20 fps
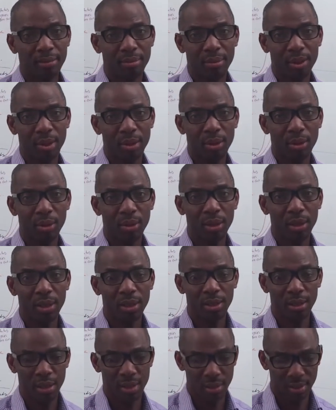
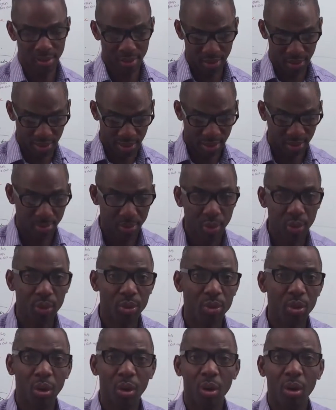in our
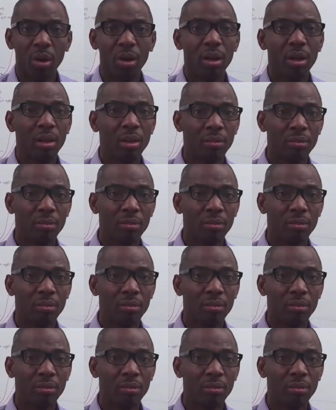books or